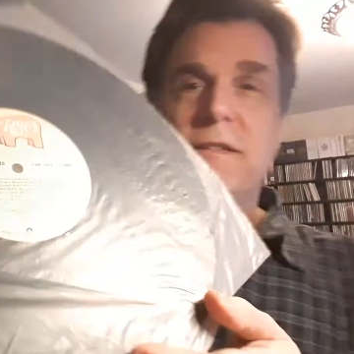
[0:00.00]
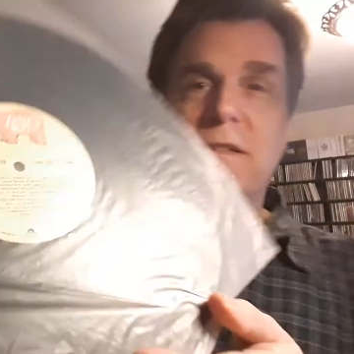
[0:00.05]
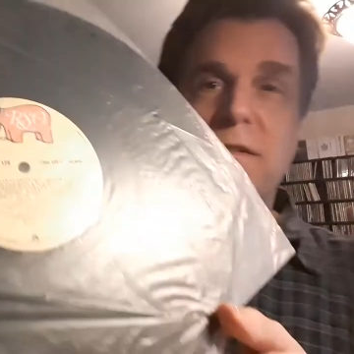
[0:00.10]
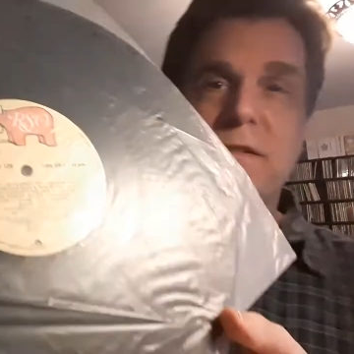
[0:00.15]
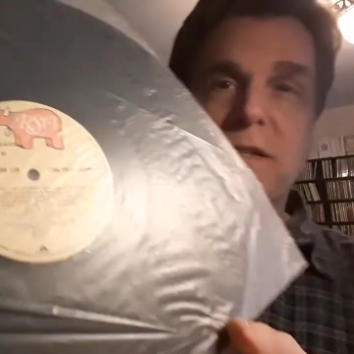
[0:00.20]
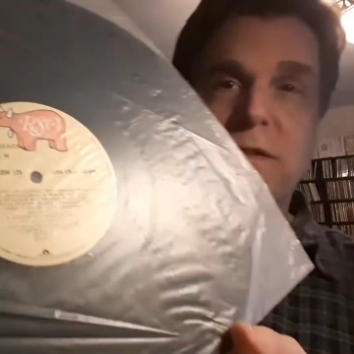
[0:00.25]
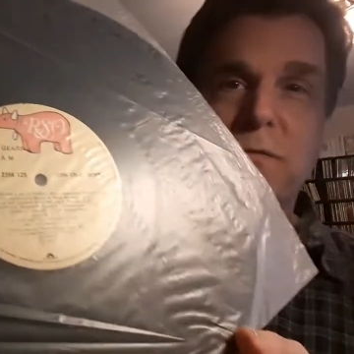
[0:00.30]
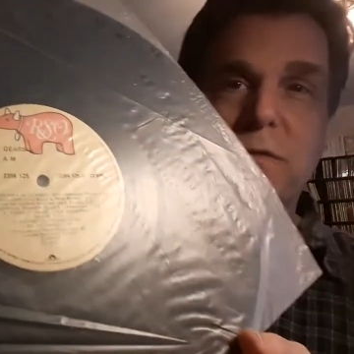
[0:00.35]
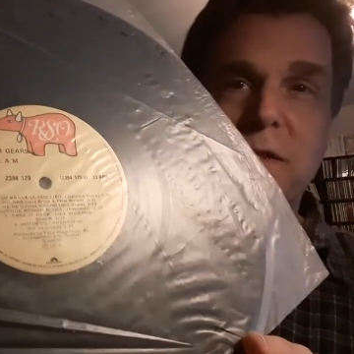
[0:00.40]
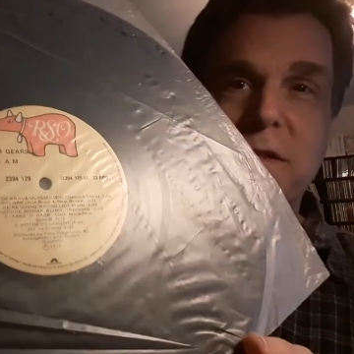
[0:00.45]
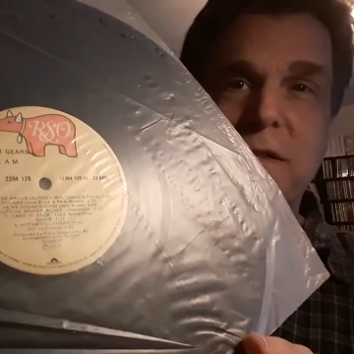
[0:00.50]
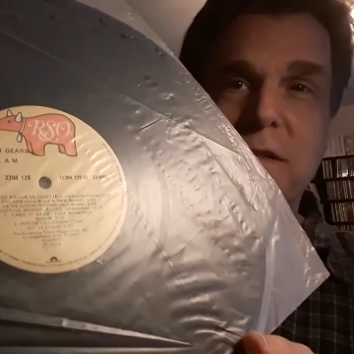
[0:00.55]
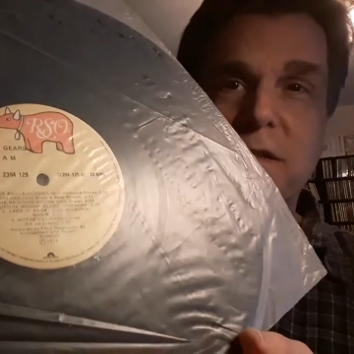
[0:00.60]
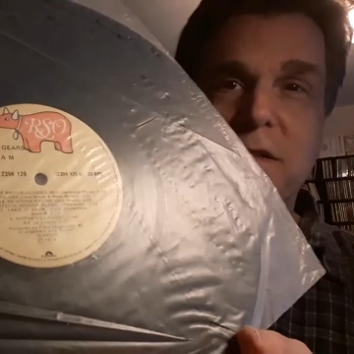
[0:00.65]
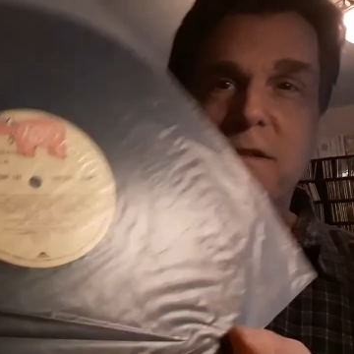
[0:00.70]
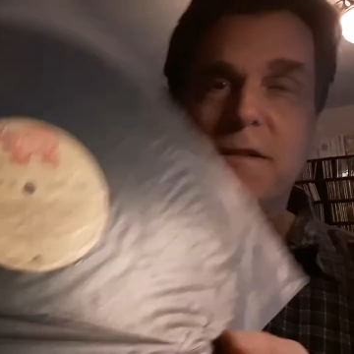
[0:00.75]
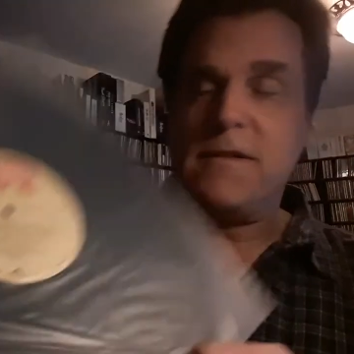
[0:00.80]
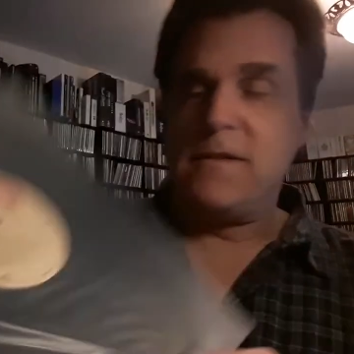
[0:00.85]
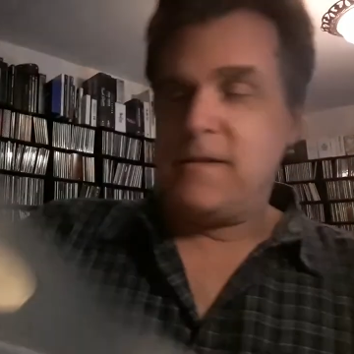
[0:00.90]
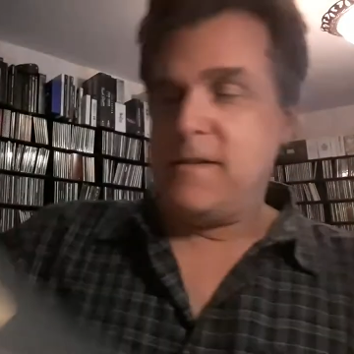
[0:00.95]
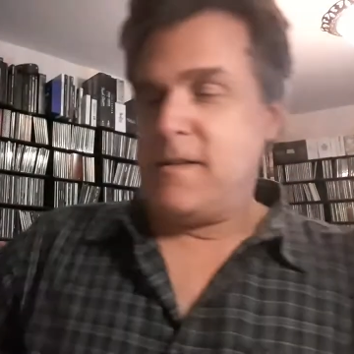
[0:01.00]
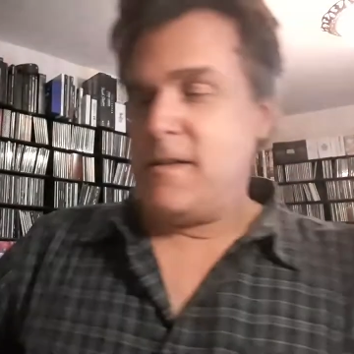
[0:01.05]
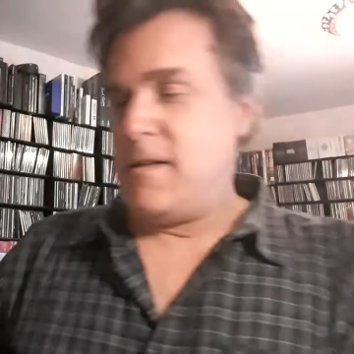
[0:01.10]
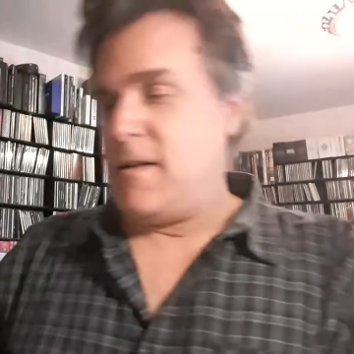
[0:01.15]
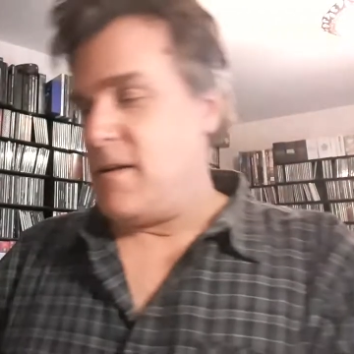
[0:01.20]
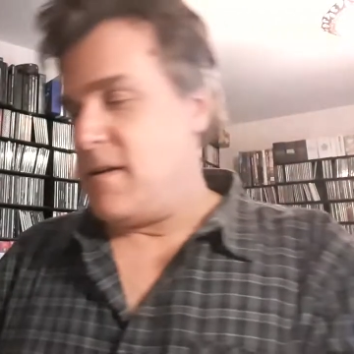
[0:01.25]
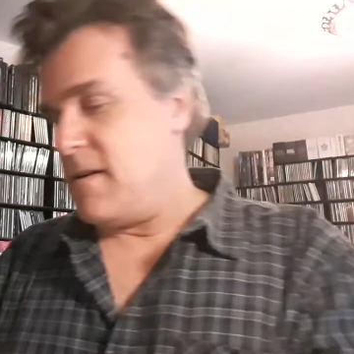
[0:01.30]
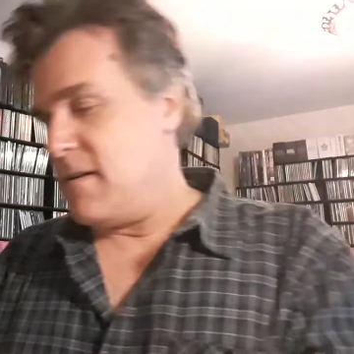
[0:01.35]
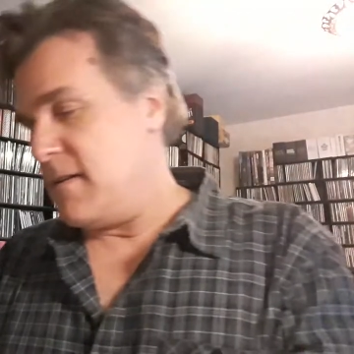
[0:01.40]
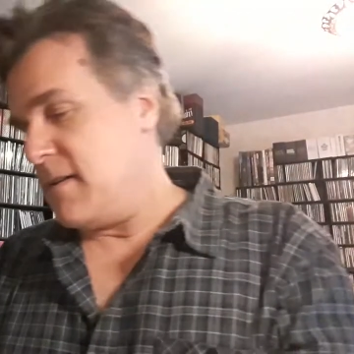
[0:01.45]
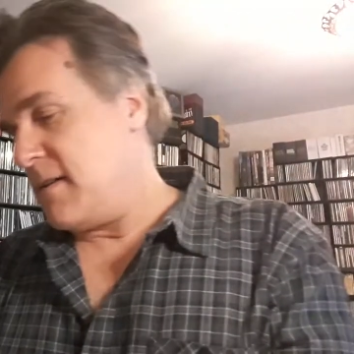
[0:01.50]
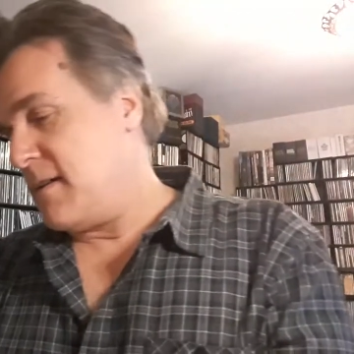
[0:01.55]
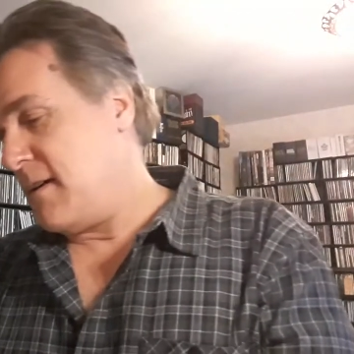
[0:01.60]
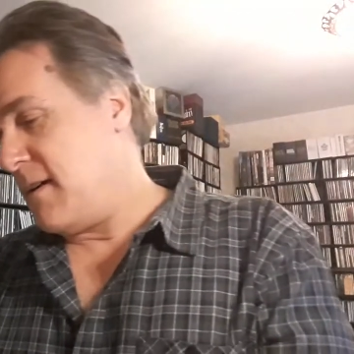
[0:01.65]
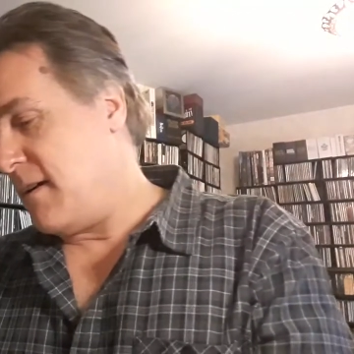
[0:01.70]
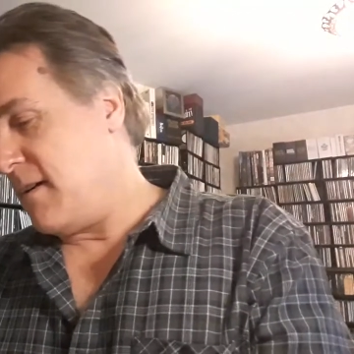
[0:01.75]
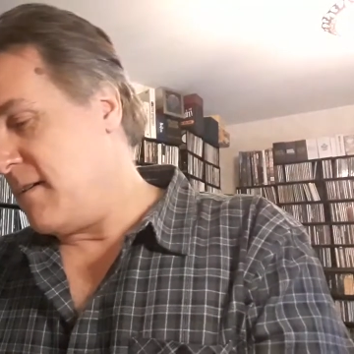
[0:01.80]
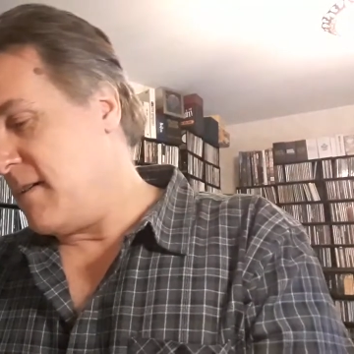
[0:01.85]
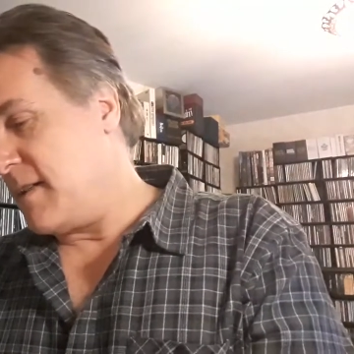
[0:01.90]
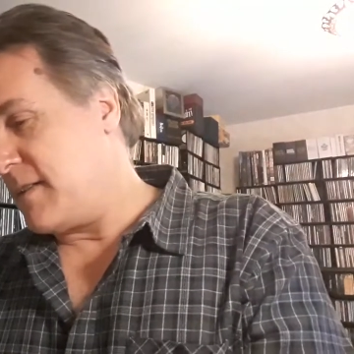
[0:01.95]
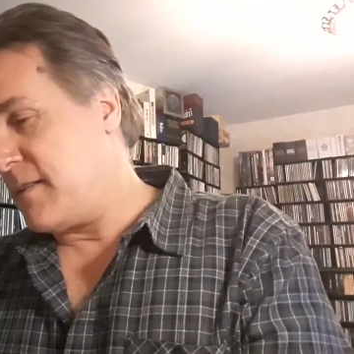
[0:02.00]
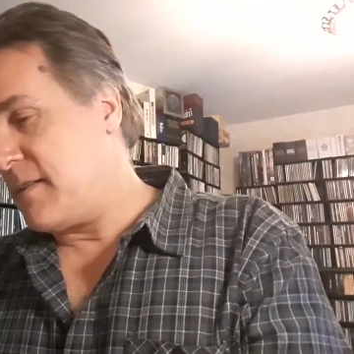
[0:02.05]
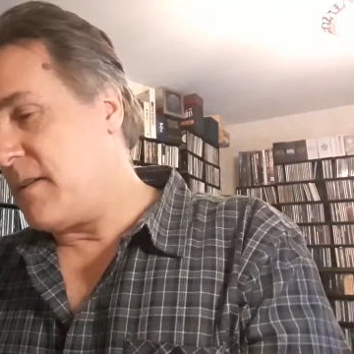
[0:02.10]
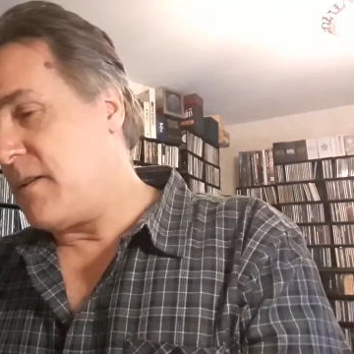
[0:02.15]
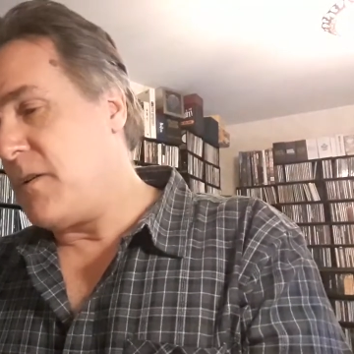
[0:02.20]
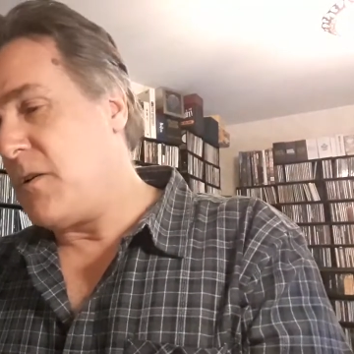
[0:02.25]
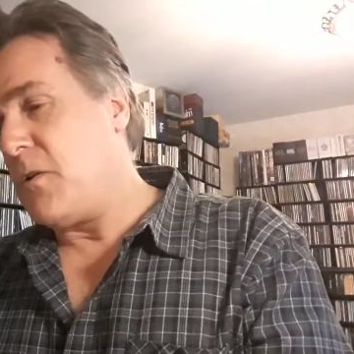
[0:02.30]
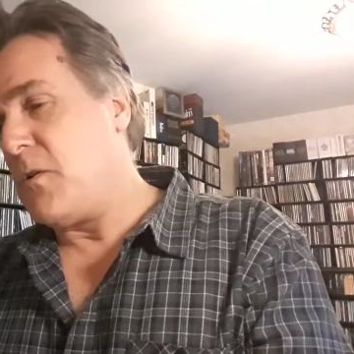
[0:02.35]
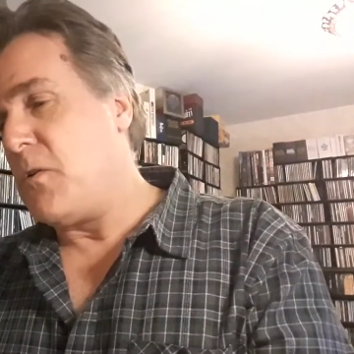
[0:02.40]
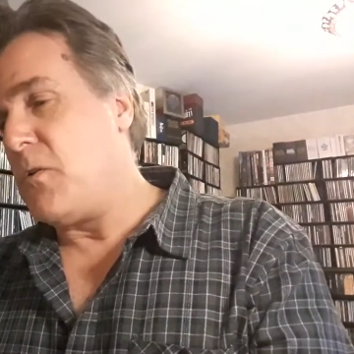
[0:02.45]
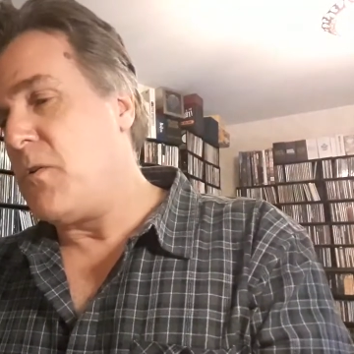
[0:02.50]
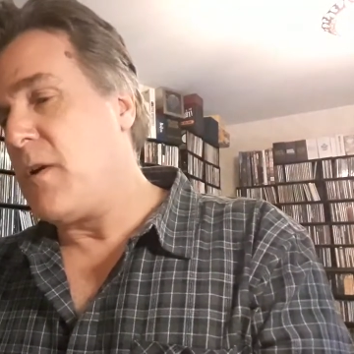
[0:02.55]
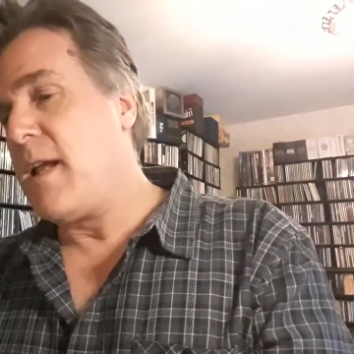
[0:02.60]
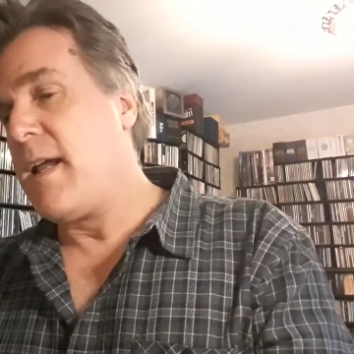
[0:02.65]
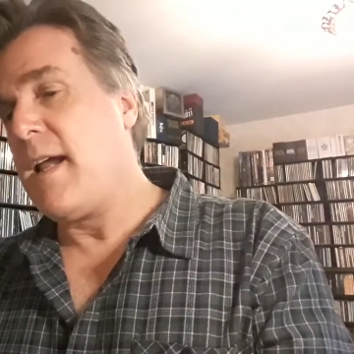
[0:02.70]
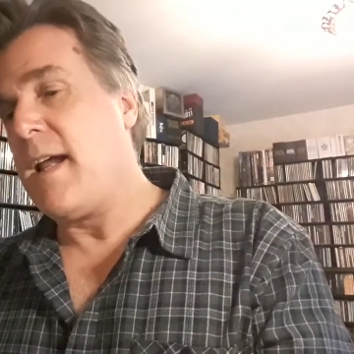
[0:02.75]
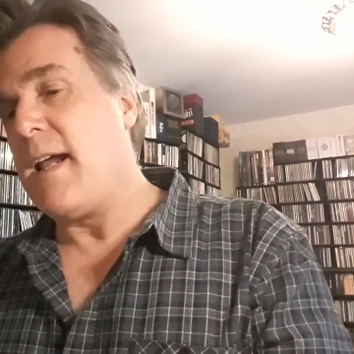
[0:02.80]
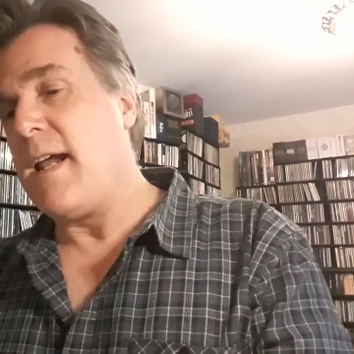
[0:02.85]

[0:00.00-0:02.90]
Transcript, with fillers: uh, this one on our RSO.